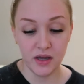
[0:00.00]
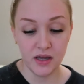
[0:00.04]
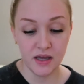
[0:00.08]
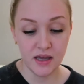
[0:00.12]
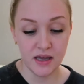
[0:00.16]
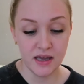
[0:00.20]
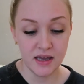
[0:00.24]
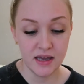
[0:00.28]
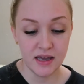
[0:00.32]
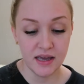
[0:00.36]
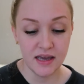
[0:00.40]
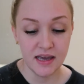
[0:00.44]

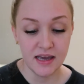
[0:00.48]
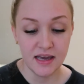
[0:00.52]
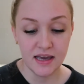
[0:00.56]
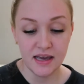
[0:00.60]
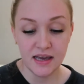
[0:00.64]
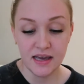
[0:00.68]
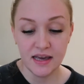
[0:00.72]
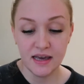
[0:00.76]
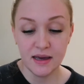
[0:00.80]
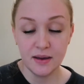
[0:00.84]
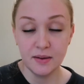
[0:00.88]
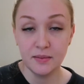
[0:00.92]

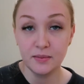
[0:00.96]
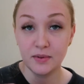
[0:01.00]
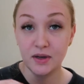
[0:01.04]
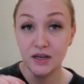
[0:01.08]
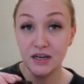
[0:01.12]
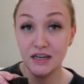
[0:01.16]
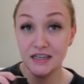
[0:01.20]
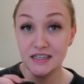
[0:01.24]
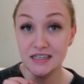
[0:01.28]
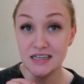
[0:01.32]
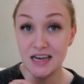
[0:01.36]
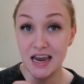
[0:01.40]
I'm
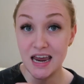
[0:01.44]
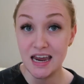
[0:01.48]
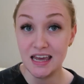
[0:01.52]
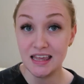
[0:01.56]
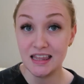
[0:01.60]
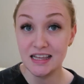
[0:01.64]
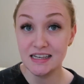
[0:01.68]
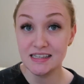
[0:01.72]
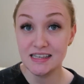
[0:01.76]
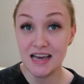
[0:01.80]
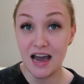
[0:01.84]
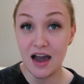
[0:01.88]
gonna
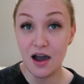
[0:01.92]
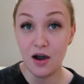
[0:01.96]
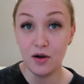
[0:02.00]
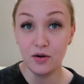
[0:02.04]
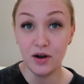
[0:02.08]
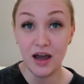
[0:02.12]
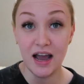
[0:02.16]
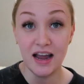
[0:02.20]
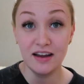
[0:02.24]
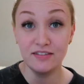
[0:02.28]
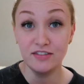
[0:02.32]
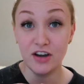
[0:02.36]
take this
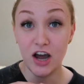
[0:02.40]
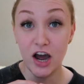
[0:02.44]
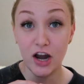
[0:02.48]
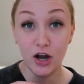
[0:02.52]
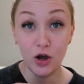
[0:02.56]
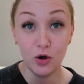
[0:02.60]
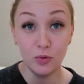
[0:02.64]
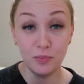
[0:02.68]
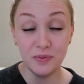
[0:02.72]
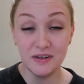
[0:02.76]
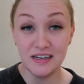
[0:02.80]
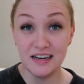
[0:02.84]
out. I have
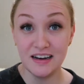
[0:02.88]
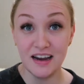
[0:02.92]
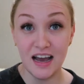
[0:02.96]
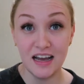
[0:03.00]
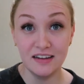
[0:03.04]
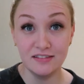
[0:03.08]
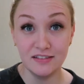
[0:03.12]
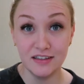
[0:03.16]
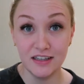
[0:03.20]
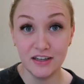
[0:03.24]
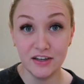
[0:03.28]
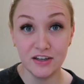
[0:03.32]
not opened it.
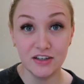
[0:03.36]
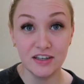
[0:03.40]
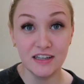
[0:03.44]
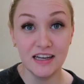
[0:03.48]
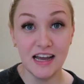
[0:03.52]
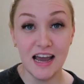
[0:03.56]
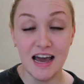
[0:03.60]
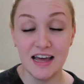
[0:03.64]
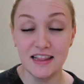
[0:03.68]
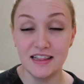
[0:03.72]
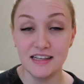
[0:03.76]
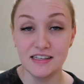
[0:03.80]
I
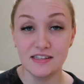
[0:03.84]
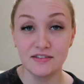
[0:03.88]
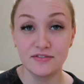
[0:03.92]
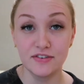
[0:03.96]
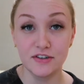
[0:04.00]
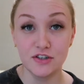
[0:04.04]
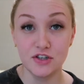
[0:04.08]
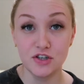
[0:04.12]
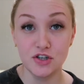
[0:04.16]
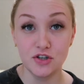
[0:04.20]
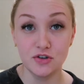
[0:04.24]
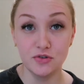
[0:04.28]
literally had this
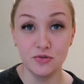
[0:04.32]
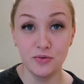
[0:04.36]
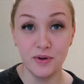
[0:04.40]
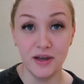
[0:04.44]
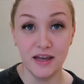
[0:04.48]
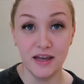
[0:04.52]
for 2